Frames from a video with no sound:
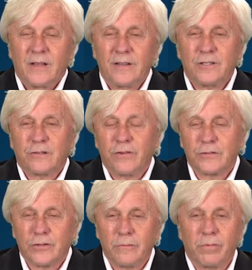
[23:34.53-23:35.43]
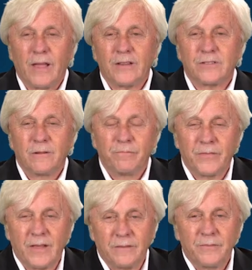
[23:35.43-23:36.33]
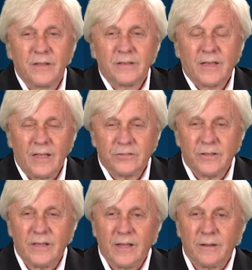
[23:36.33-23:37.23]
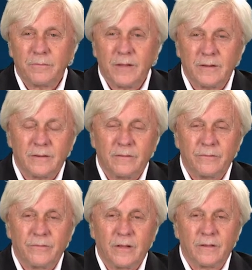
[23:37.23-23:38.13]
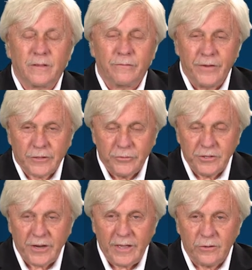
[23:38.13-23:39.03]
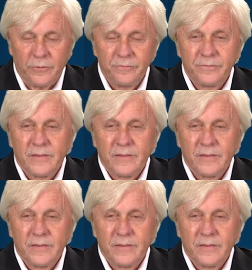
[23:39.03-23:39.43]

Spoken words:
I just feel so blessed that KCM and the Victory Channel